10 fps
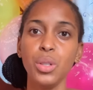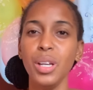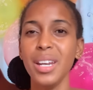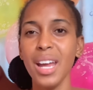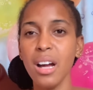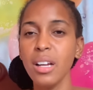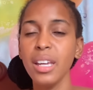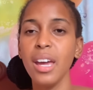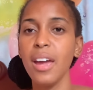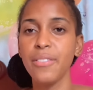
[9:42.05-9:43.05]
You're not gonna
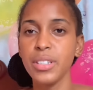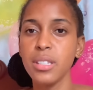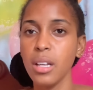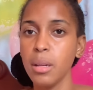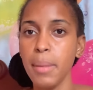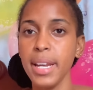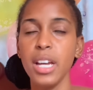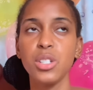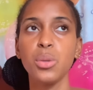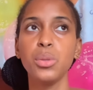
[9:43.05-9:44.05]
give every single body
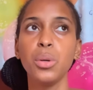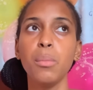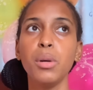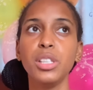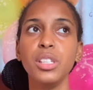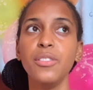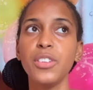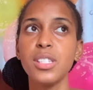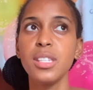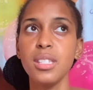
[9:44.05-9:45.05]
a shout out, but if you
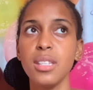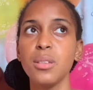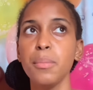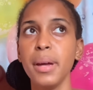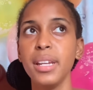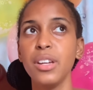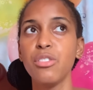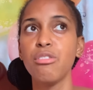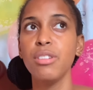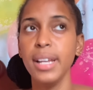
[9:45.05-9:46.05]
see somebody
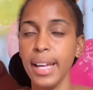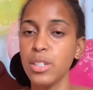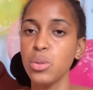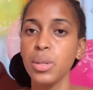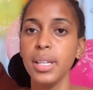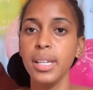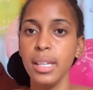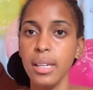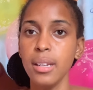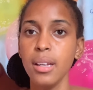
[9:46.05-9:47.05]
really and truly
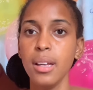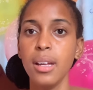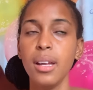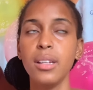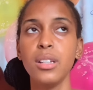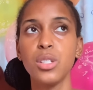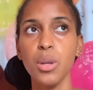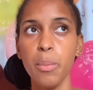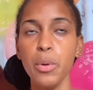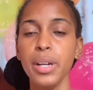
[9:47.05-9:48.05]
need the
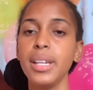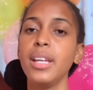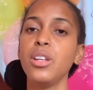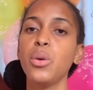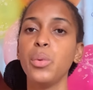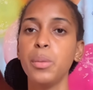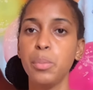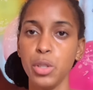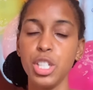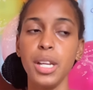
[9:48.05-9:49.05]
support, then you will
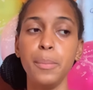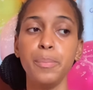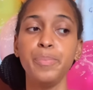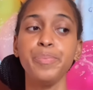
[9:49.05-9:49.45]
push them.